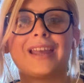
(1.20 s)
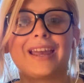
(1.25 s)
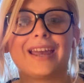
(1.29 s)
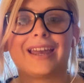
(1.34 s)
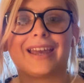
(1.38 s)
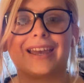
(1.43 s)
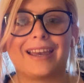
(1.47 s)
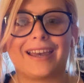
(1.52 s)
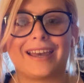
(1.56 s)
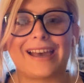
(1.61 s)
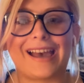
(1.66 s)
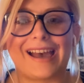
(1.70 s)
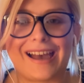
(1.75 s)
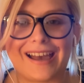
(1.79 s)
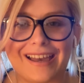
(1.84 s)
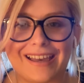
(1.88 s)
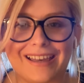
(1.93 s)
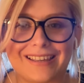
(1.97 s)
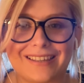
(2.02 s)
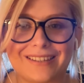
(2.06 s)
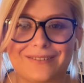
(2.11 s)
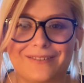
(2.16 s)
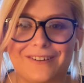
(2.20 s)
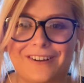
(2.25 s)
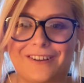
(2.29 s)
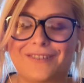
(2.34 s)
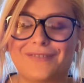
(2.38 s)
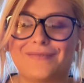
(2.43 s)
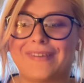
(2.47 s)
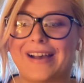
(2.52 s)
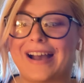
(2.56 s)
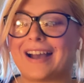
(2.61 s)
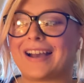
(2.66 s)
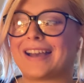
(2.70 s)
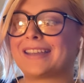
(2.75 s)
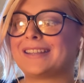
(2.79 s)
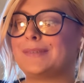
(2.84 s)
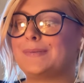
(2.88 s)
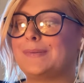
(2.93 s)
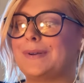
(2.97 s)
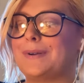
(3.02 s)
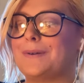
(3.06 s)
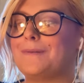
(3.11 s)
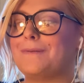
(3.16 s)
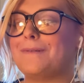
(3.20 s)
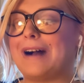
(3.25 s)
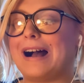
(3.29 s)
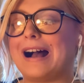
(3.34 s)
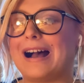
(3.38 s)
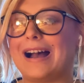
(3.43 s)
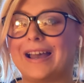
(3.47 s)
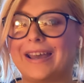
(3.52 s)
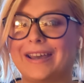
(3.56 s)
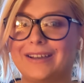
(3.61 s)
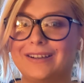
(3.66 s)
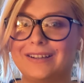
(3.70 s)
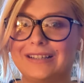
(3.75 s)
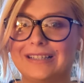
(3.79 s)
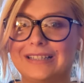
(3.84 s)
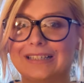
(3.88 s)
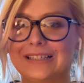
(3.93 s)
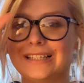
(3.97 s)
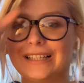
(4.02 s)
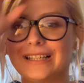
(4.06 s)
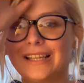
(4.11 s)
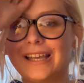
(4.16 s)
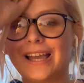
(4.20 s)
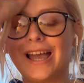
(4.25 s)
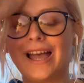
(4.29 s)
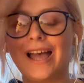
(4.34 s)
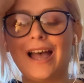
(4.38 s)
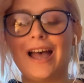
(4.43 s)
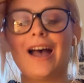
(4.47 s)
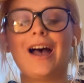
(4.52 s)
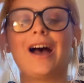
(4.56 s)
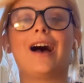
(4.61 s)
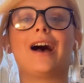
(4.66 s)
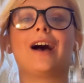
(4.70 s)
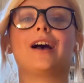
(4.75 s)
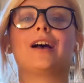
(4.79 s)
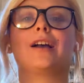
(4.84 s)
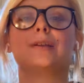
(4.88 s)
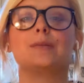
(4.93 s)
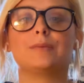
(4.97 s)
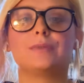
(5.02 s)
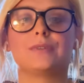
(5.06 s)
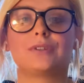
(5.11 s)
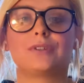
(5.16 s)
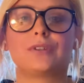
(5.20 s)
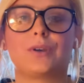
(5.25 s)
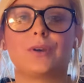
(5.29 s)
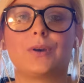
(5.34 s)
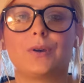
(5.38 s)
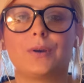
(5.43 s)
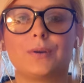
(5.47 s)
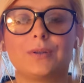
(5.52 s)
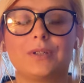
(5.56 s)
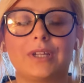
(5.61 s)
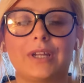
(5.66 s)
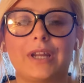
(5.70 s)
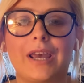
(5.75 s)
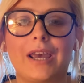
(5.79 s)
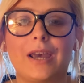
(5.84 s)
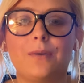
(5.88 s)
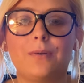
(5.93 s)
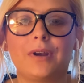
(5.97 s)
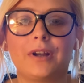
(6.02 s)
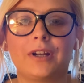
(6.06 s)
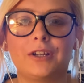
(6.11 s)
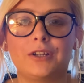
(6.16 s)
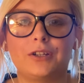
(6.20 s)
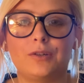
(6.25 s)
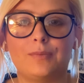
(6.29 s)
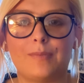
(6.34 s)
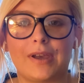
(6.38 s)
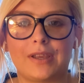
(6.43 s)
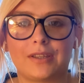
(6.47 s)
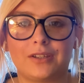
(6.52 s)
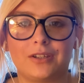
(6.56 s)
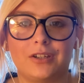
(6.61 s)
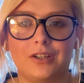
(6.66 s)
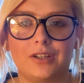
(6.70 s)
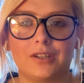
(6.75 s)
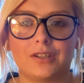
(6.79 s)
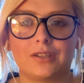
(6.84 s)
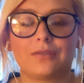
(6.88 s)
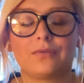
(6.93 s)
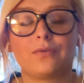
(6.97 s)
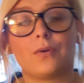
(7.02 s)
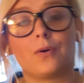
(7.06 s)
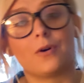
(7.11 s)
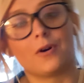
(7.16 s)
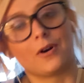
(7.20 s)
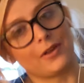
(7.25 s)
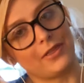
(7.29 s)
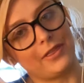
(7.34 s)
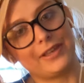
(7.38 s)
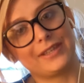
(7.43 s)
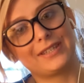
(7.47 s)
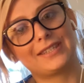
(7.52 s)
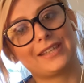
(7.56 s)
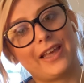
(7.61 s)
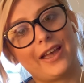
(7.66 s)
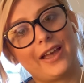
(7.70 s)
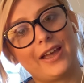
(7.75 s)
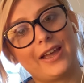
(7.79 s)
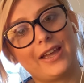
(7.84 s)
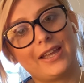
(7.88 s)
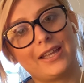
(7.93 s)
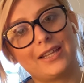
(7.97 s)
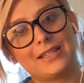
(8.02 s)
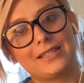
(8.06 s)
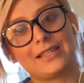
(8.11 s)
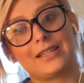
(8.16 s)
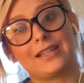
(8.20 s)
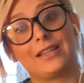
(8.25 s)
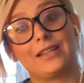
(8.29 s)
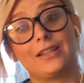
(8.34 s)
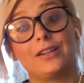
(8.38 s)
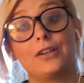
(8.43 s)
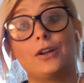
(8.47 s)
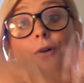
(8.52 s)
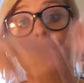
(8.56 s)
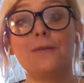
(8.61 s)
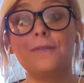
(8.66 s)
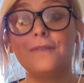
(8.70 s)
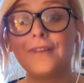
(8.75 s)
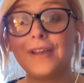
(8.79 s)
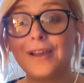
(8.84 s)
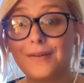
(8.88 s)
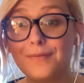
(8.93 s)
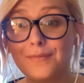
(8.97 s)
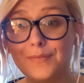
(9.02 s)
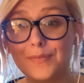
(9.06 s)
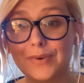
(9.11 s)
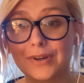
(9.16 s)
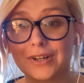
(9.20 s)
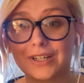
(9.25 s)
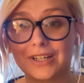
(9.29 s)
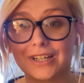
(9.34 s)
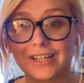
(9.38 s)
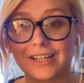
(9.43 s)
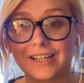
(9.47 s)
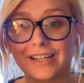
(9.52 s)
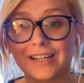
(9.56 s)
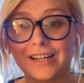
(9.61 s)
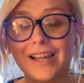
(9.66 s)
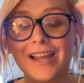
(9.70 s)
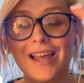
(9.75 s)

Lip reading: Hey guys, welcome back. It's been a while. So today we're going to do messages for the signs in November.